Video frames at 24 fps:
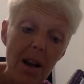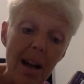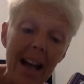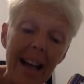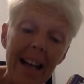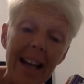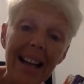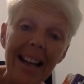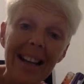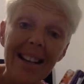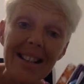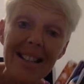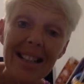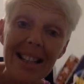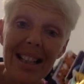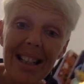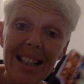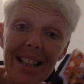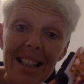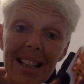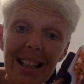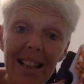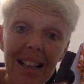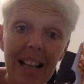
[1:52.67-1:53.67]
And I could
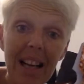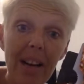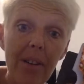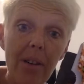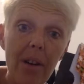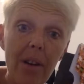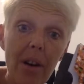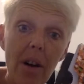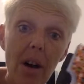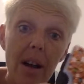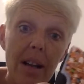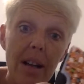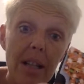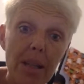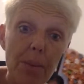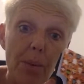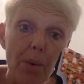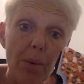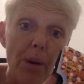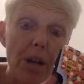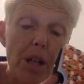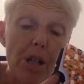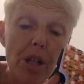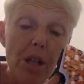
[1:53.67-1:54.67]
tuck in like
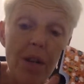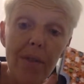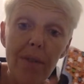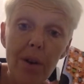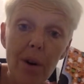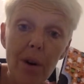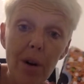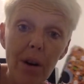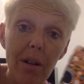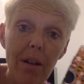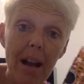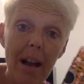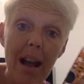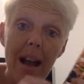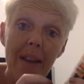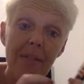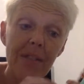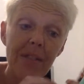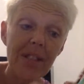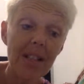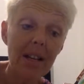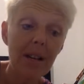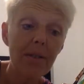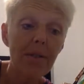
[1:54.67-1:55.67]
inspiration
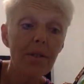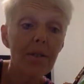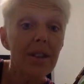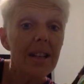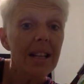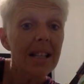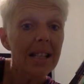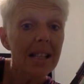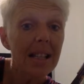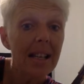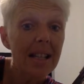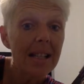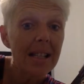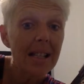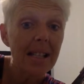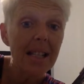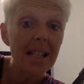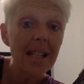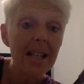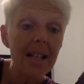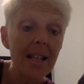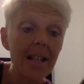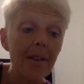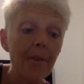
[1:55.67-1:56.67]
photographs and other things I
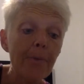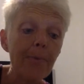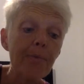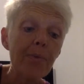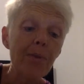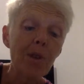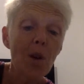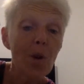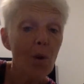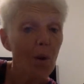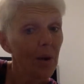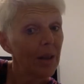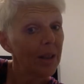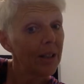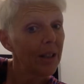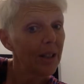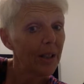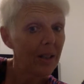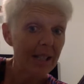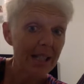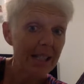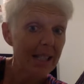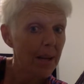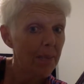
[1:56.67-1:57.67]
see, or
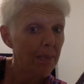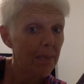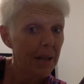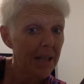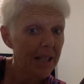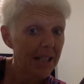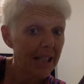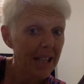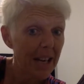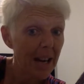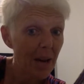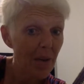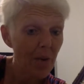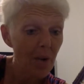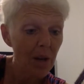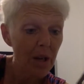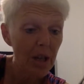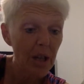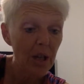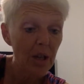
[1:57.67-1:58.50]
little snippets that I want to